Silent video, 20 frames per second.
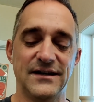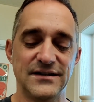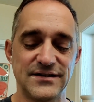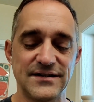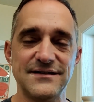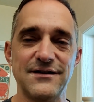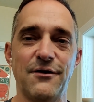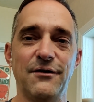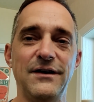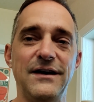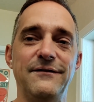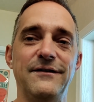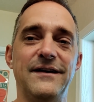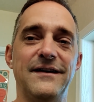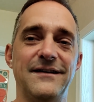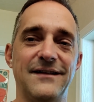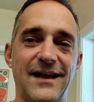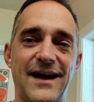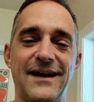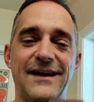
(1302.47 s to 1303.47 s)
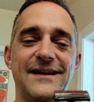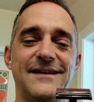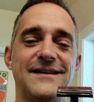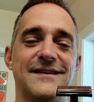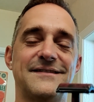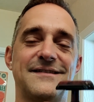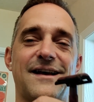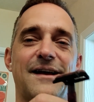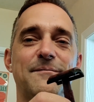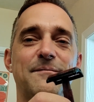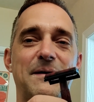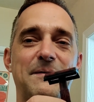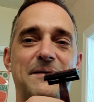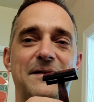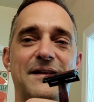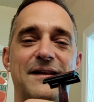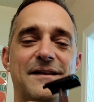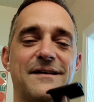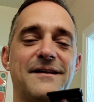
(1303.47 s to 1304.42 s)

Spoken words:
Just don't leave it lying in the sun. Maybe the